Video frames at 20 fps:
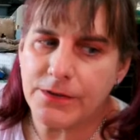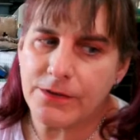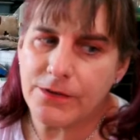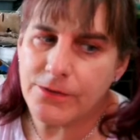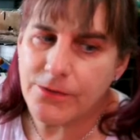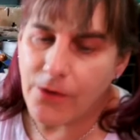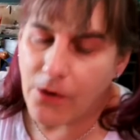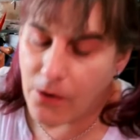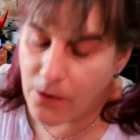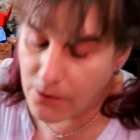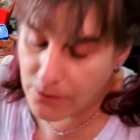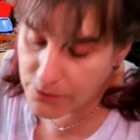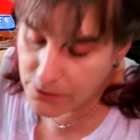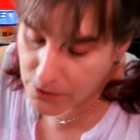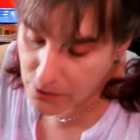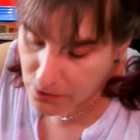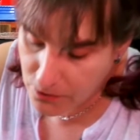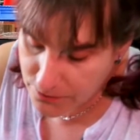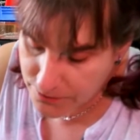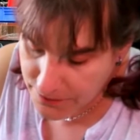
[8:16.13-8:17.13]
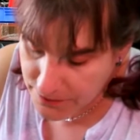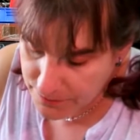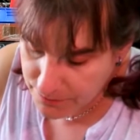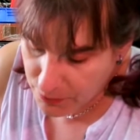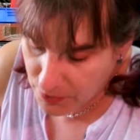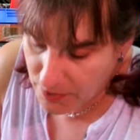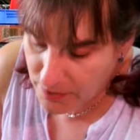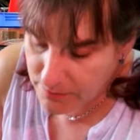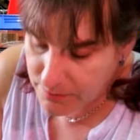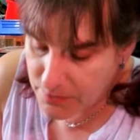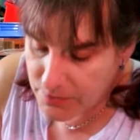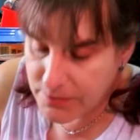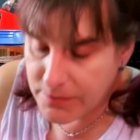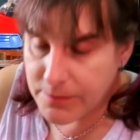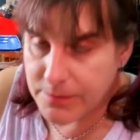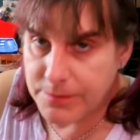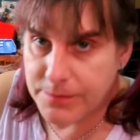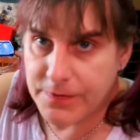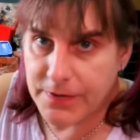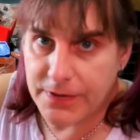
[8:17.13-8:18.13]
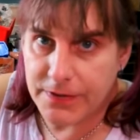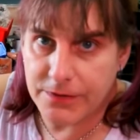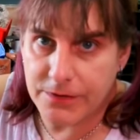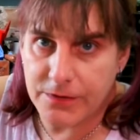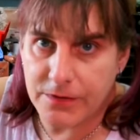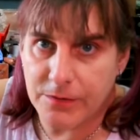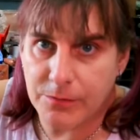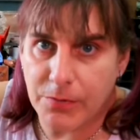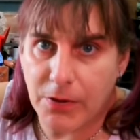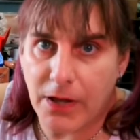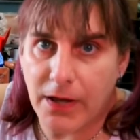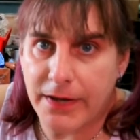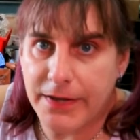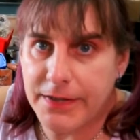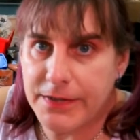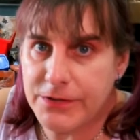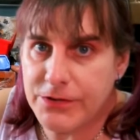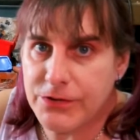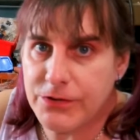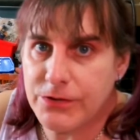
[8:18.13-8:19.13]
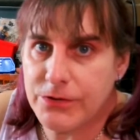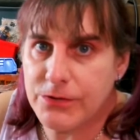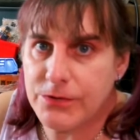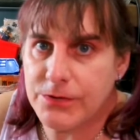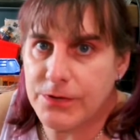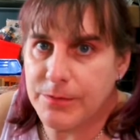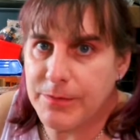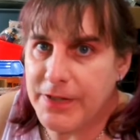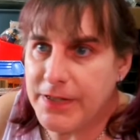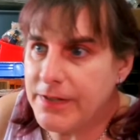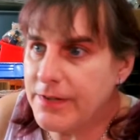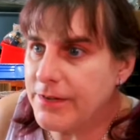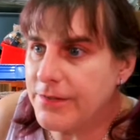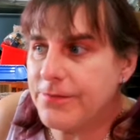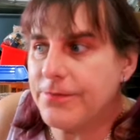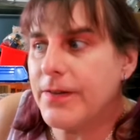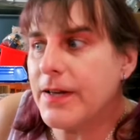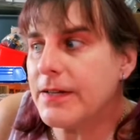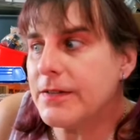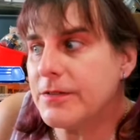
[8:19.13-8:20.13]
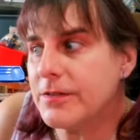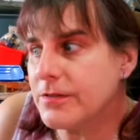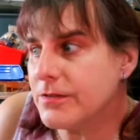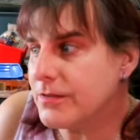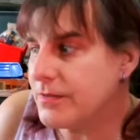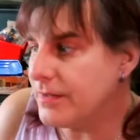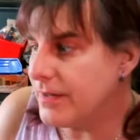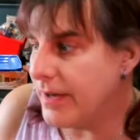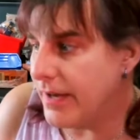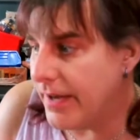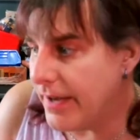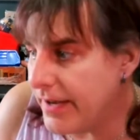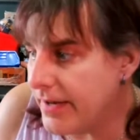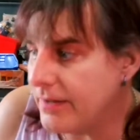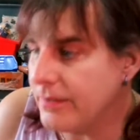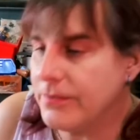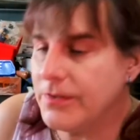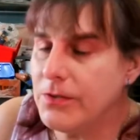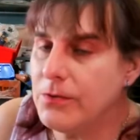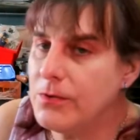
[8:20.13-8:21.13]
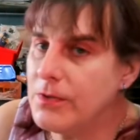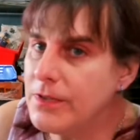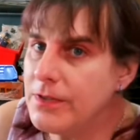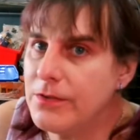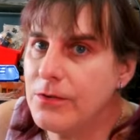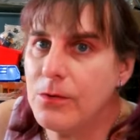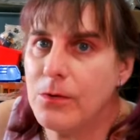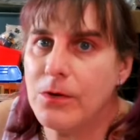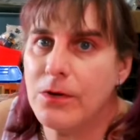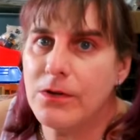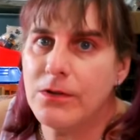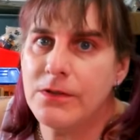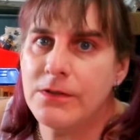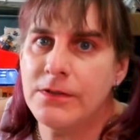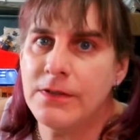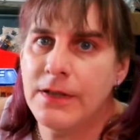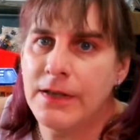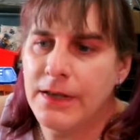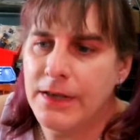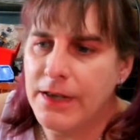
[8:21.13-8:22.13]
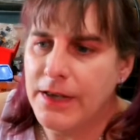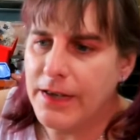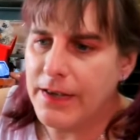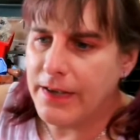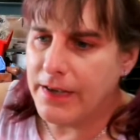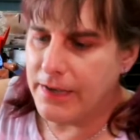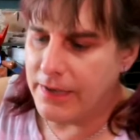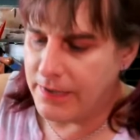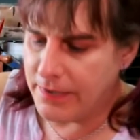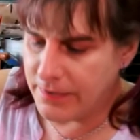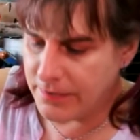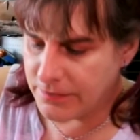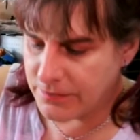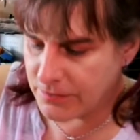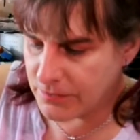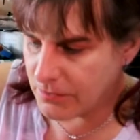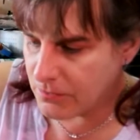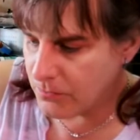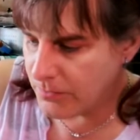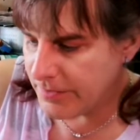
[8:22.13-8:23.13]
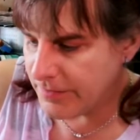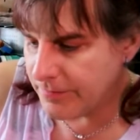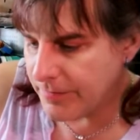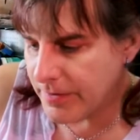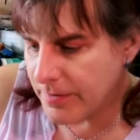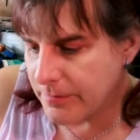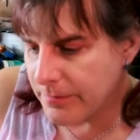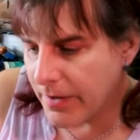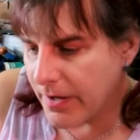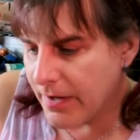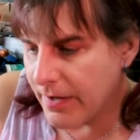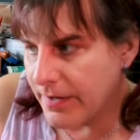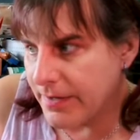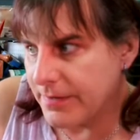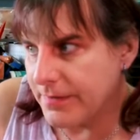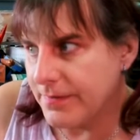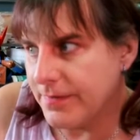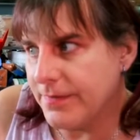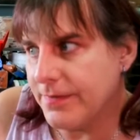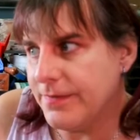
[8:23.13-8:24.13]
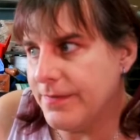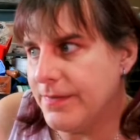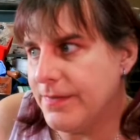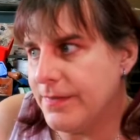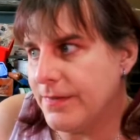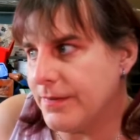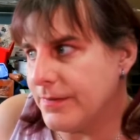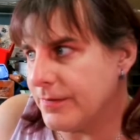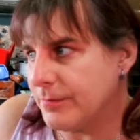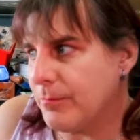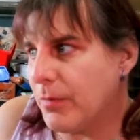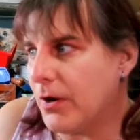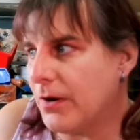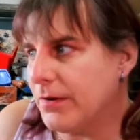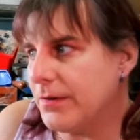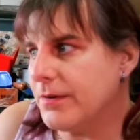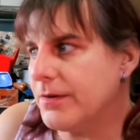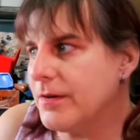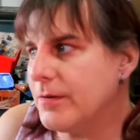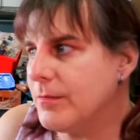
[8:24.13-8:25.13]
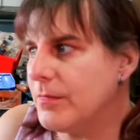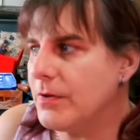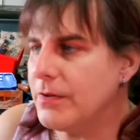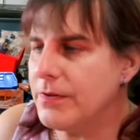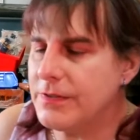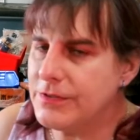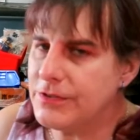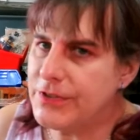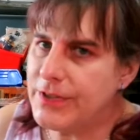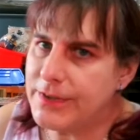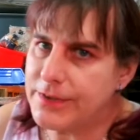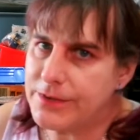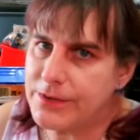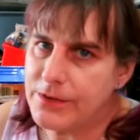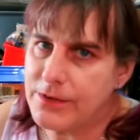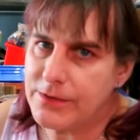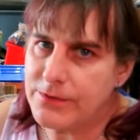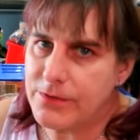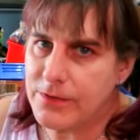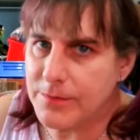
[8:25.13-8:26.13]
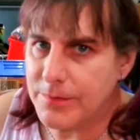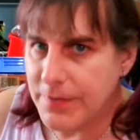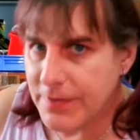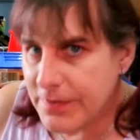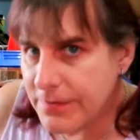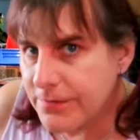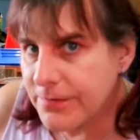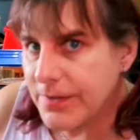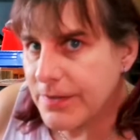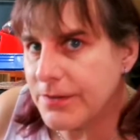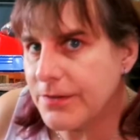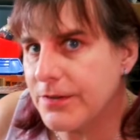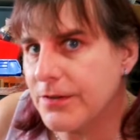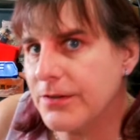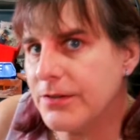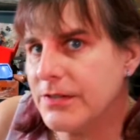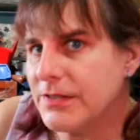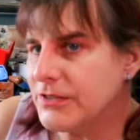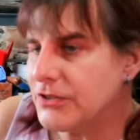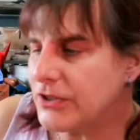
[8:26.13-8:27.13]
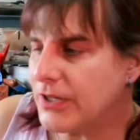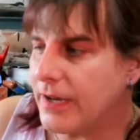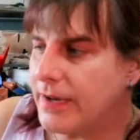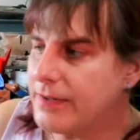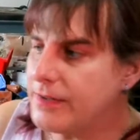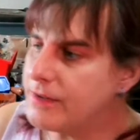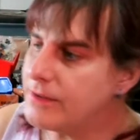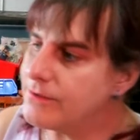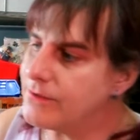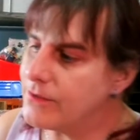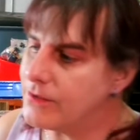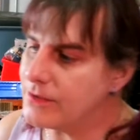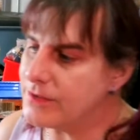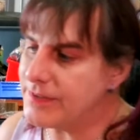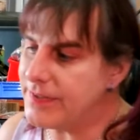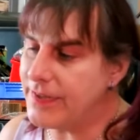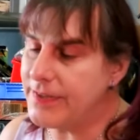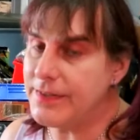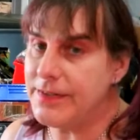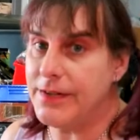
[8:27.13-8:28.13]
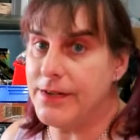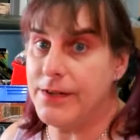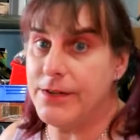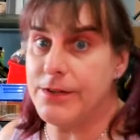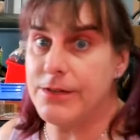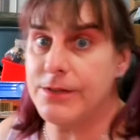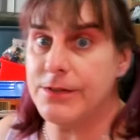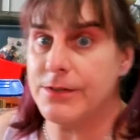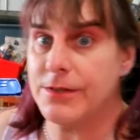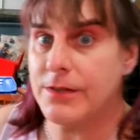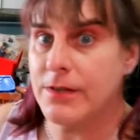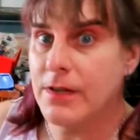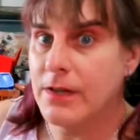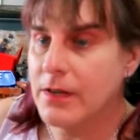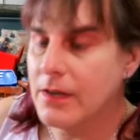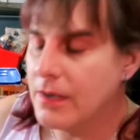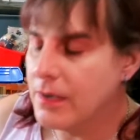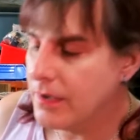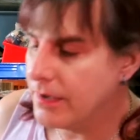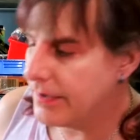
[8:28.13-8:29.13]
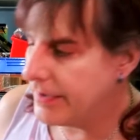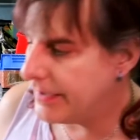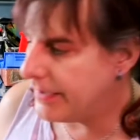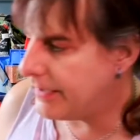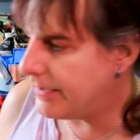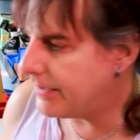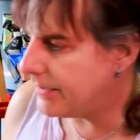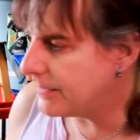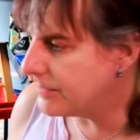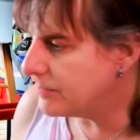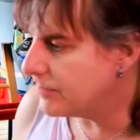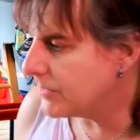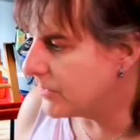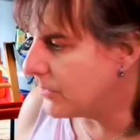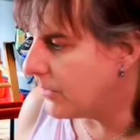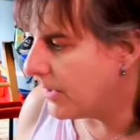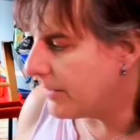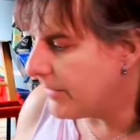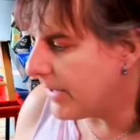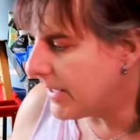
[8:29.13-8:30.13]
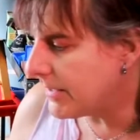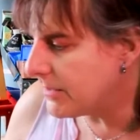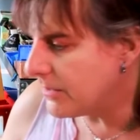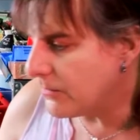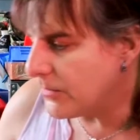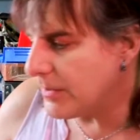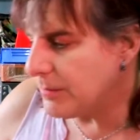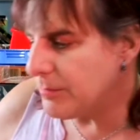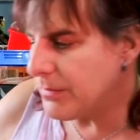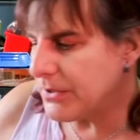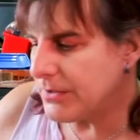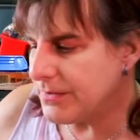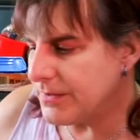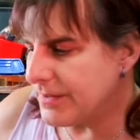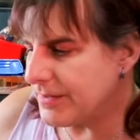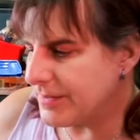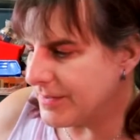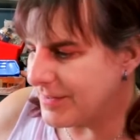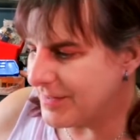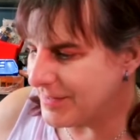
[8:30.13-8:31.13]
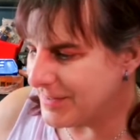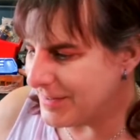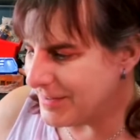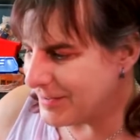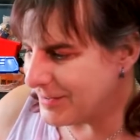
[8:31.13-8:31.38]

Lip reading: of all the COVID problems and supply issues. I mean, it affects everyone in the world, and so we've been buying this part number injector from this vendor in China for 10 years. And so I've had to rebuild this